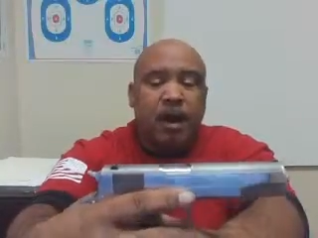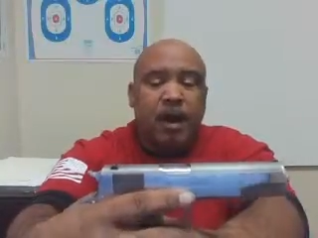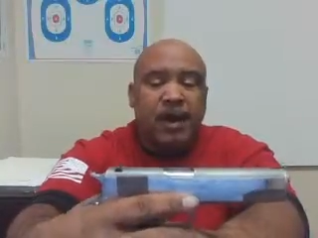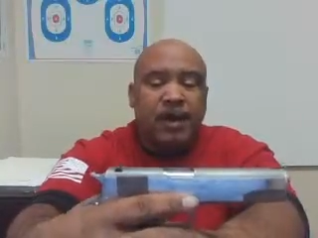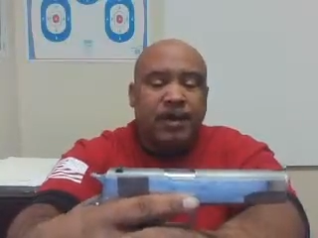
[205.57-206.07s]

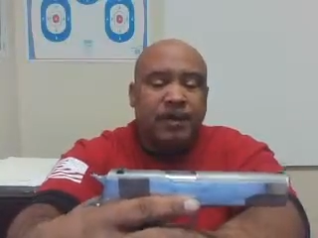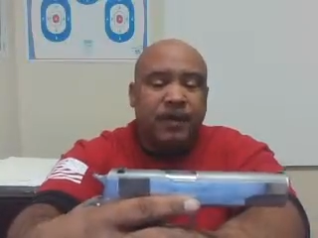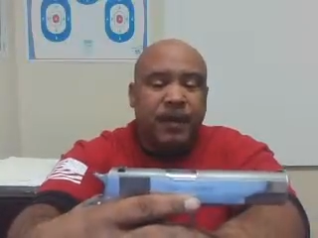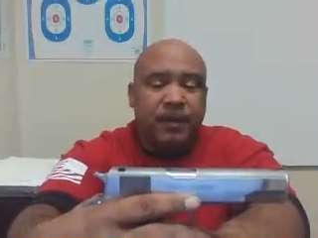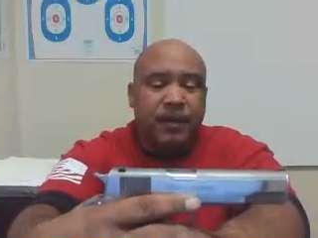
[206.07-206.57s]
I just
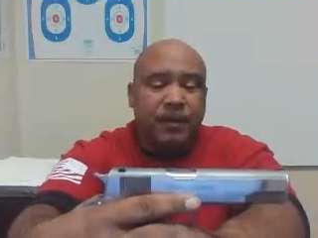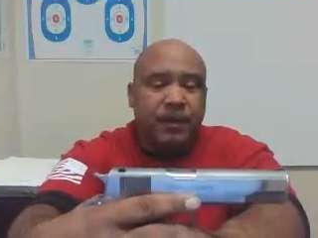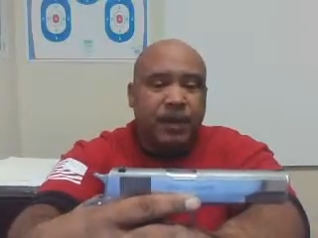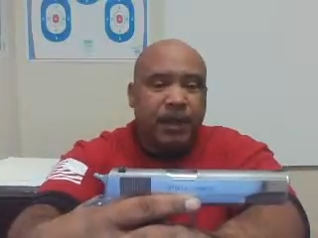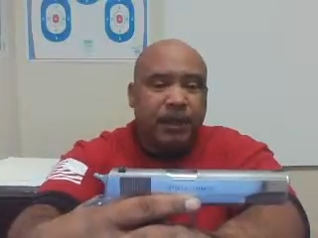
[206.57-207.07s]
find this
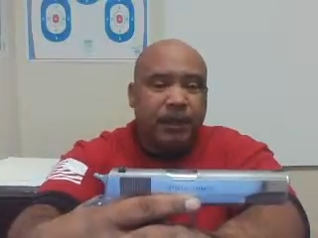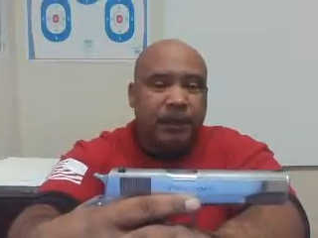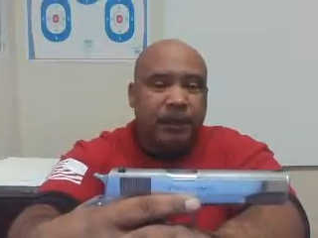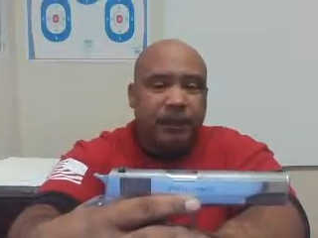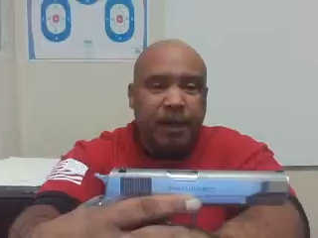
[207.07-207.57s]
one easier
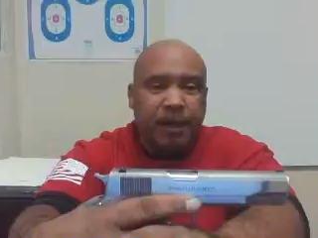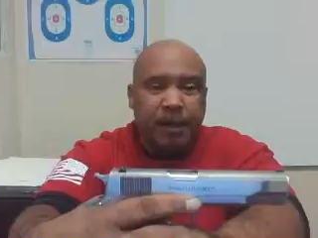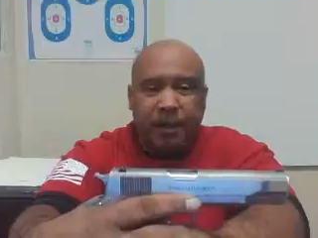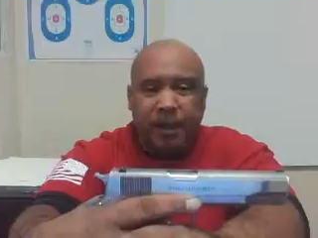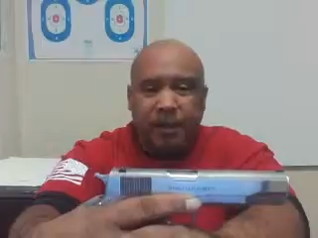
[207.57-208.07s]
for me to
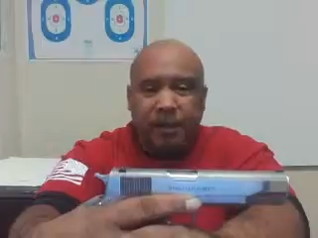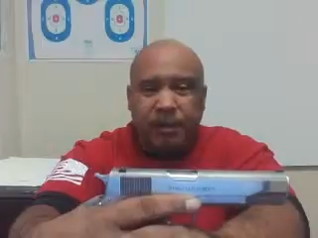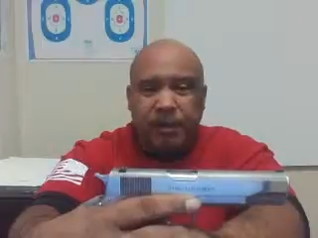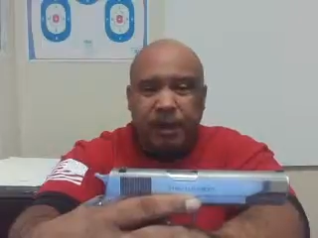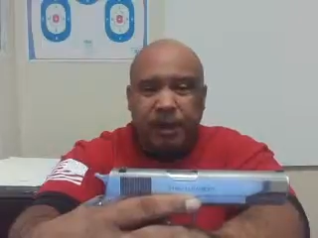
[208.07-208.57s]
get back on
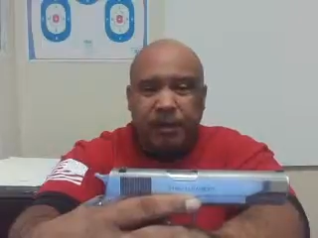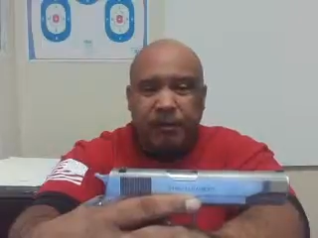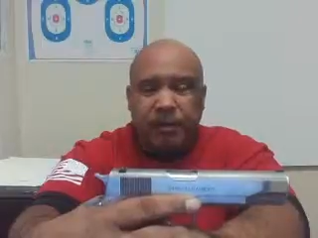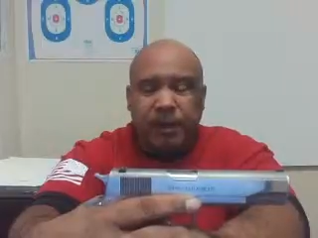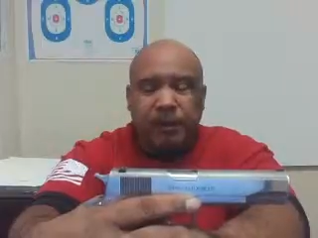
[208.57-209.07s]
target
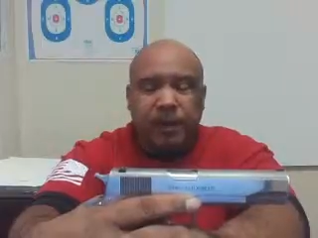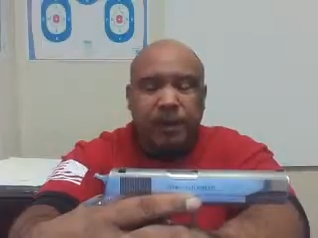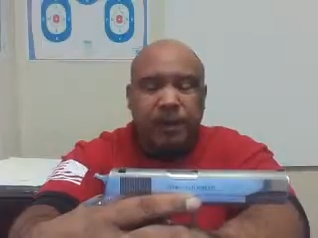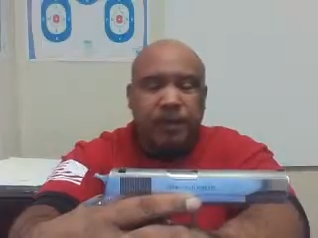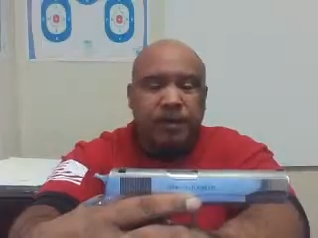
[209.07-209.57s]

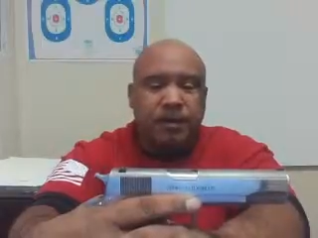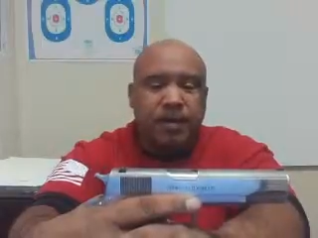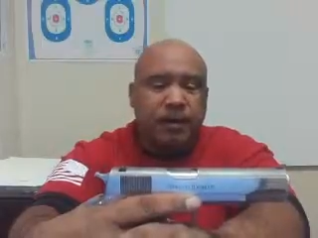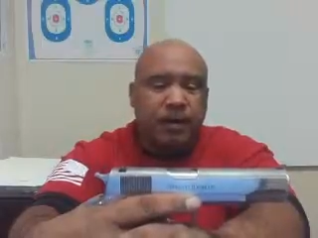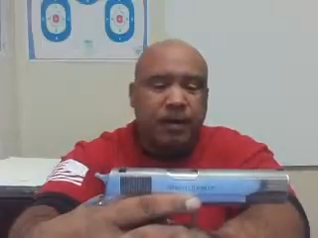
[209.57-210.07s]
because
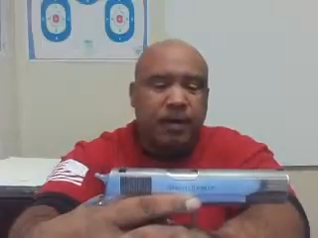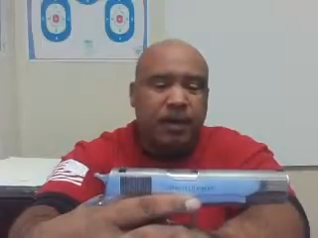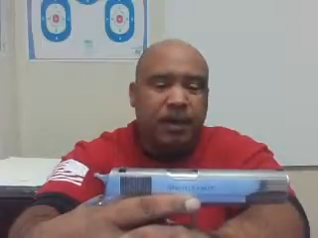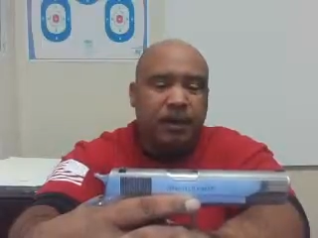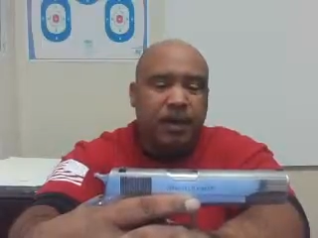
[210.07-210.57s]
the
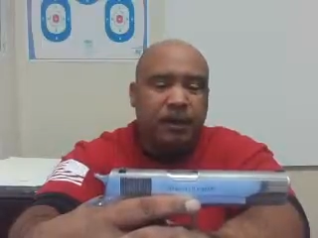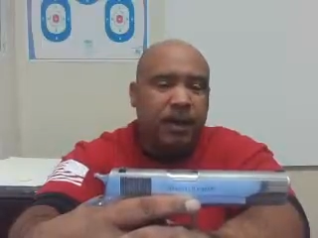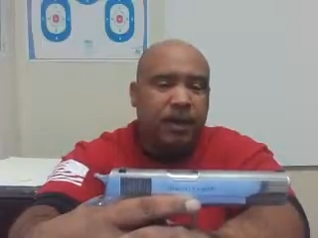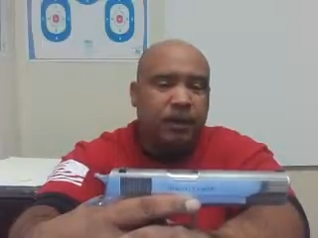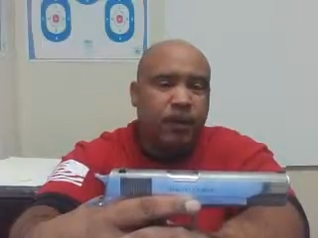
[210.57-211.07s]
gun itself
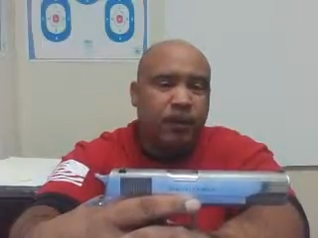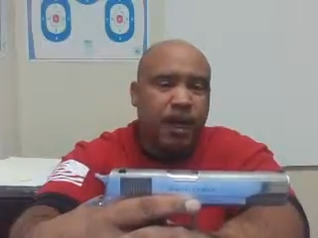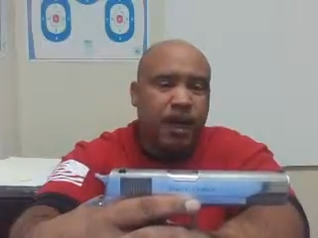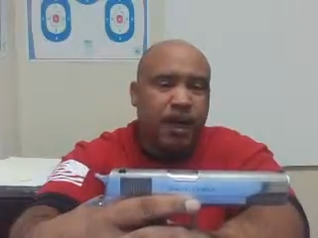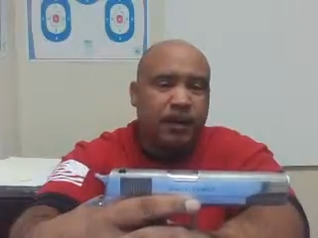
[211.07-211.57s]
has more
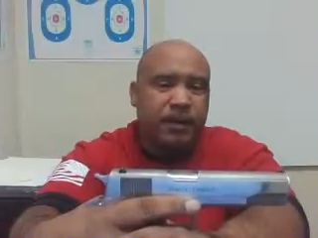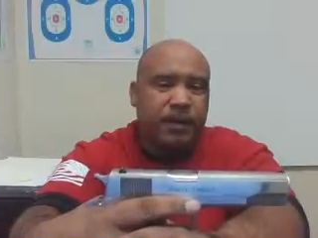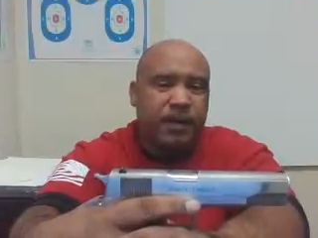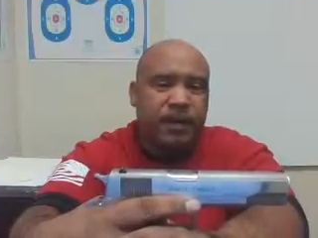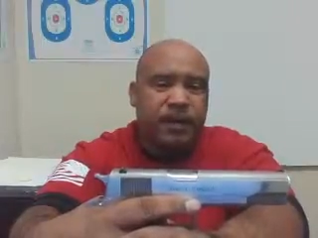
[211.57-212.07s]
mass,
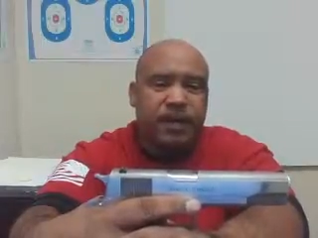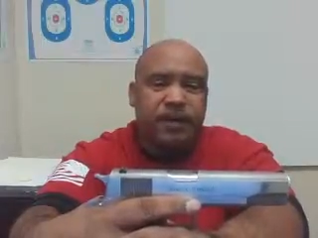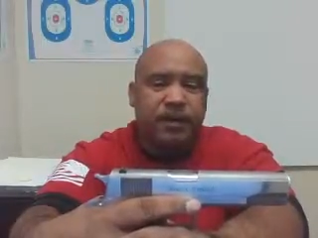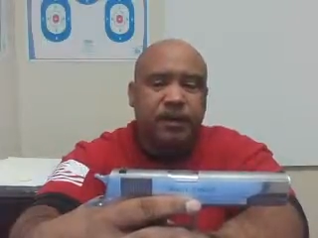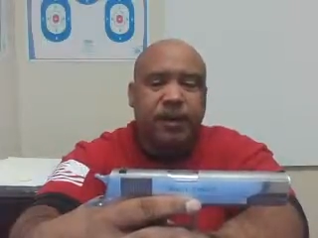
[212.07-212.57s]
thus
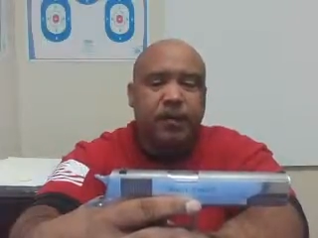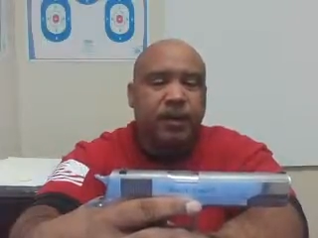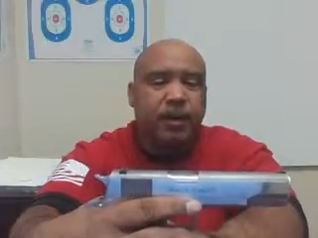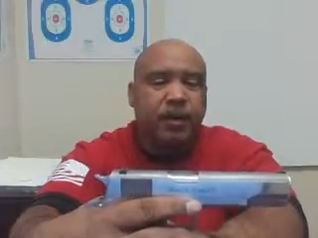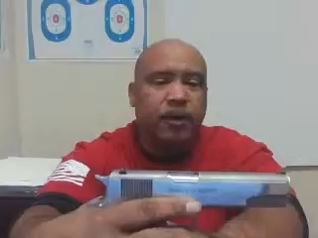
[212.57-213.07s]
less felt
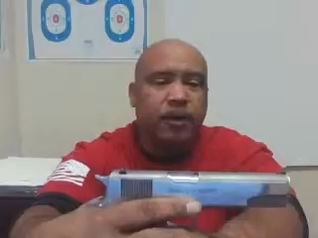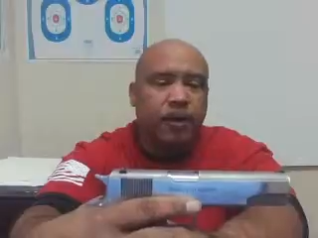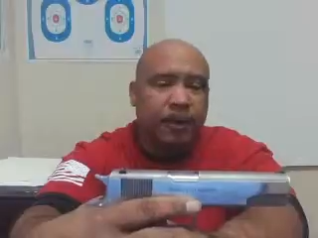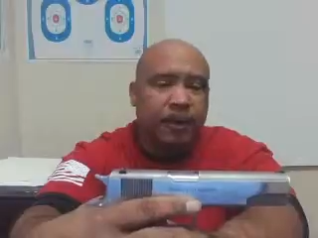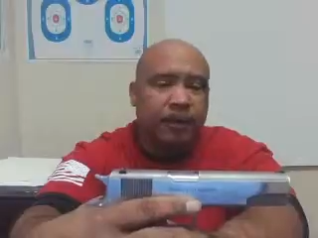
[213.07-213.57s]
recoil for
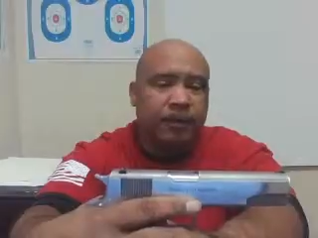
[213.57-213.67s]
me.